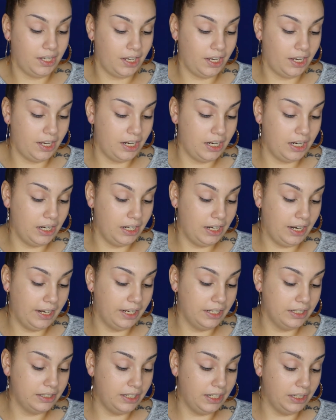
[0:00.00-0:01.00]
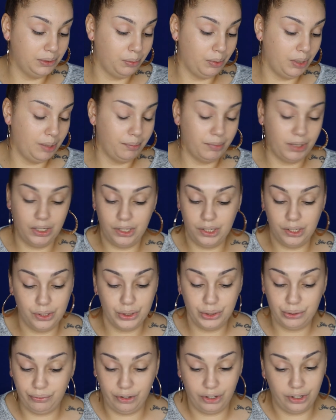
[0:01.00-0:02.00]
and I guess that's what I'm gonna
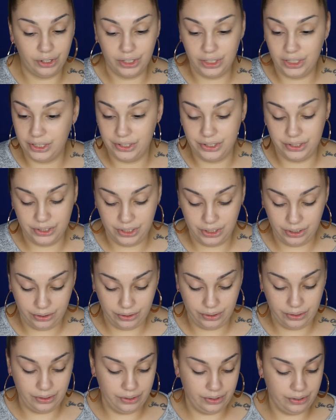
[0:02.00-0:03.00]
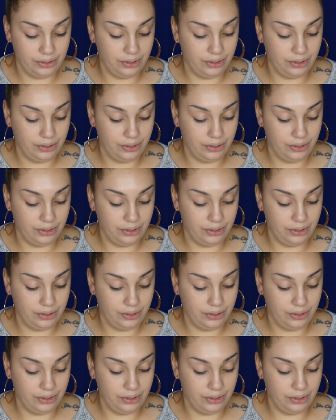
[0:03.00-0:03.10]
use for concealer.